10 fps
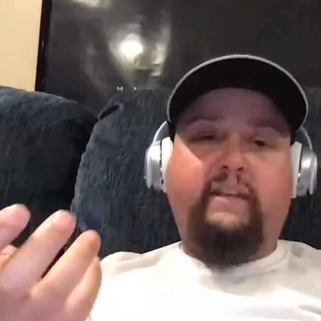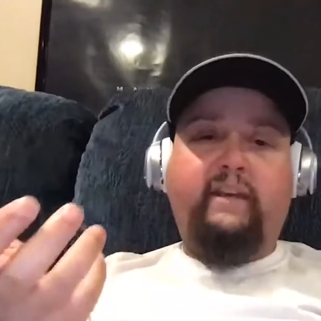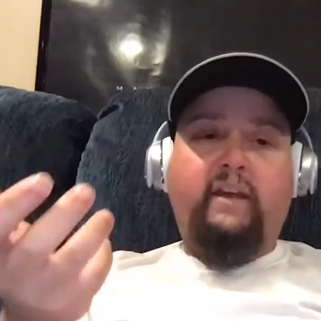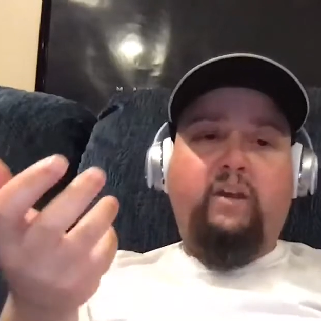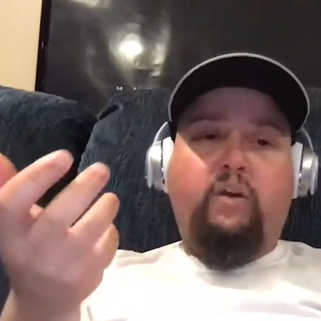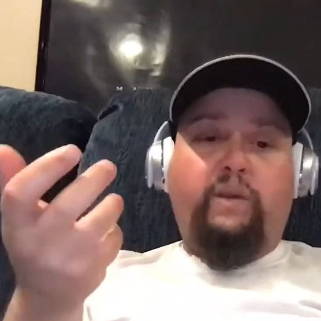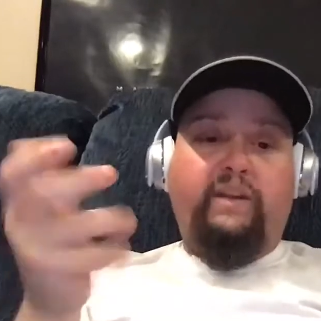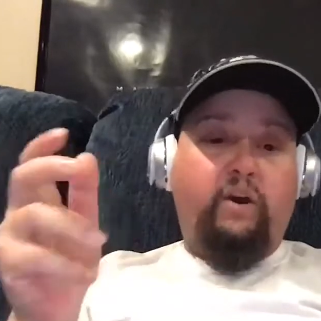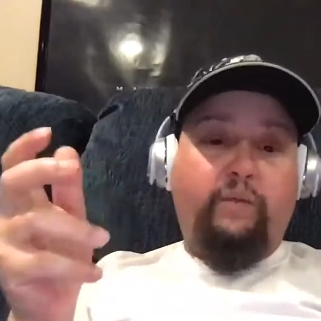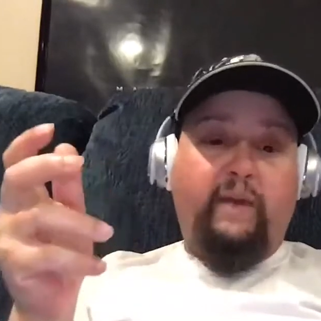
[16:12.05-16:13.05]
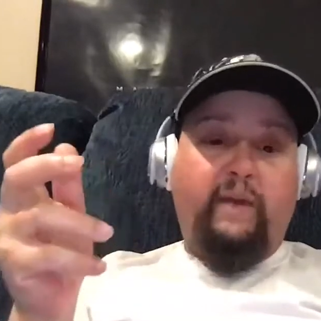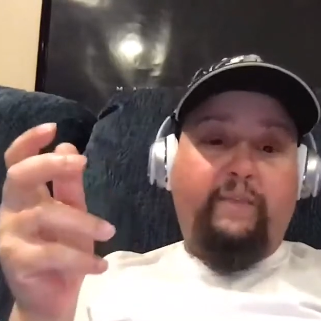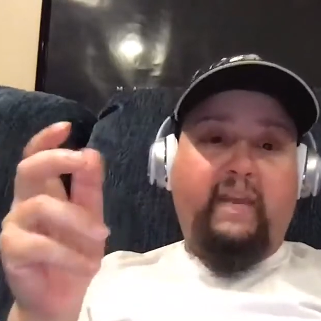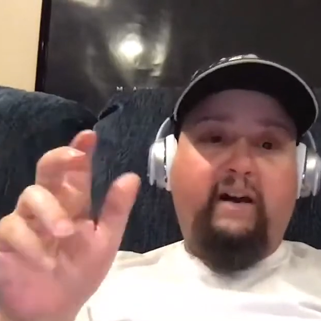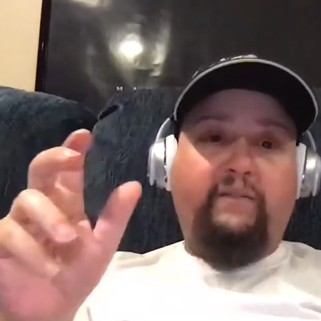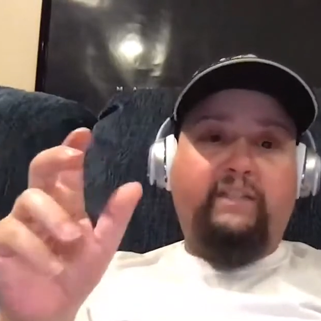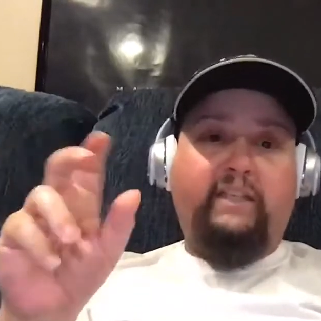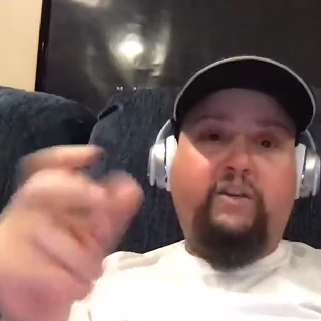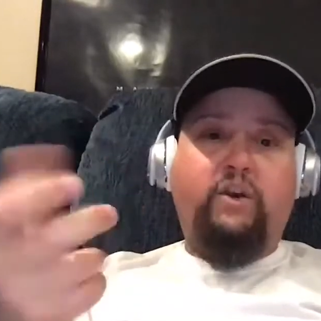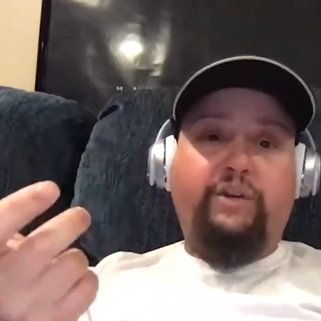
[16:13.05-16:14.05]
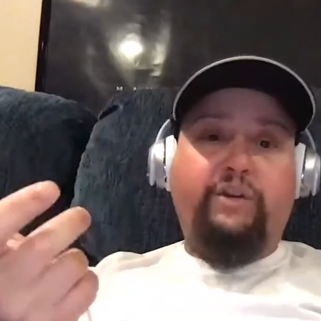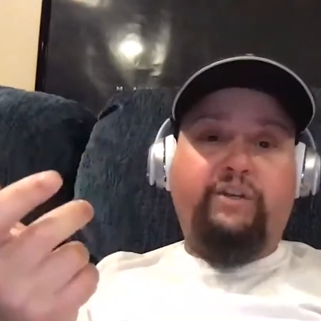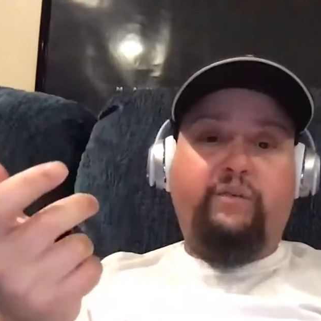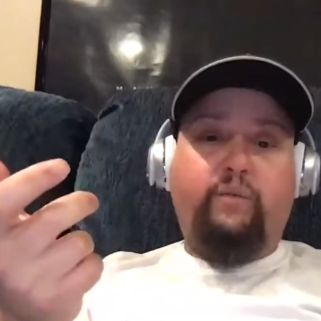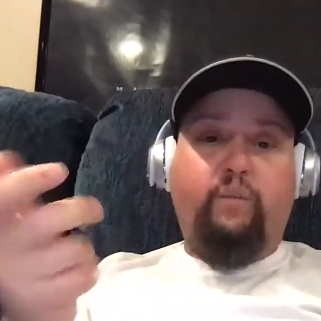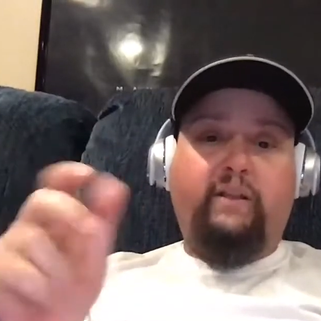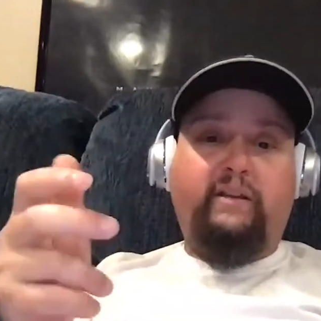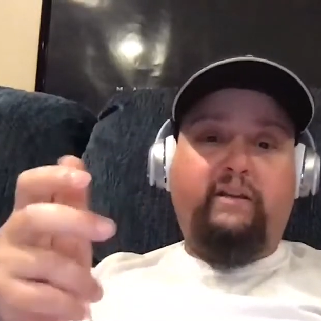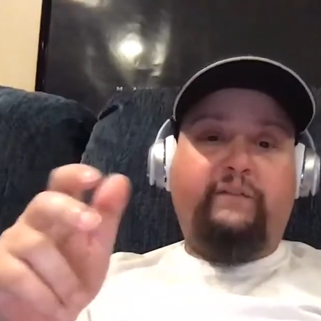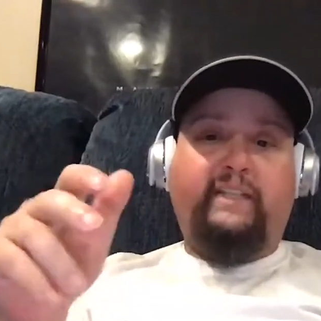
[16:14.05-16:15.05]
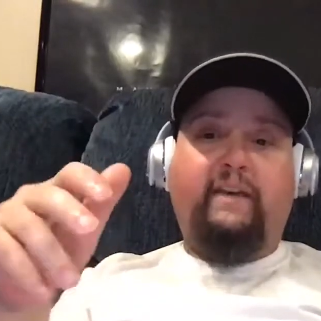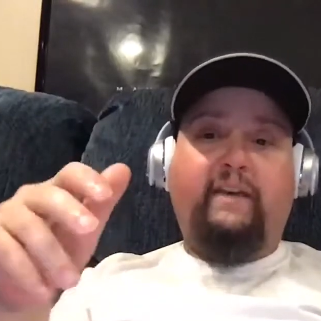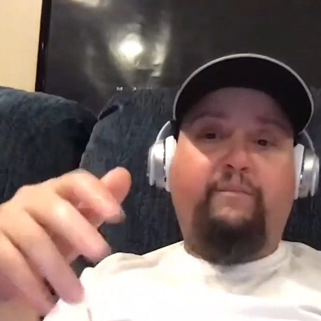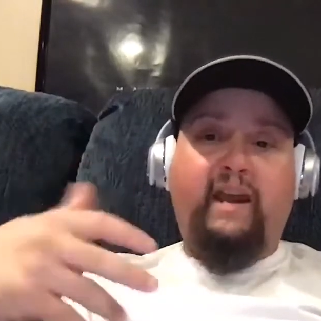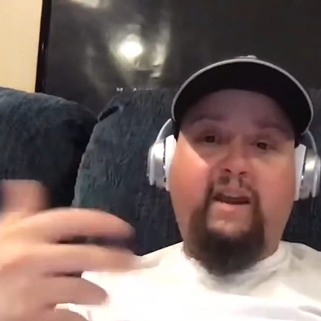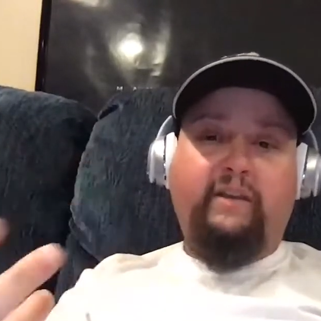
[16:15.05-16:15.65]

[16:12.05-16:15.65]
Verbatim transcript: we know that they obviously know each other well enough to get married,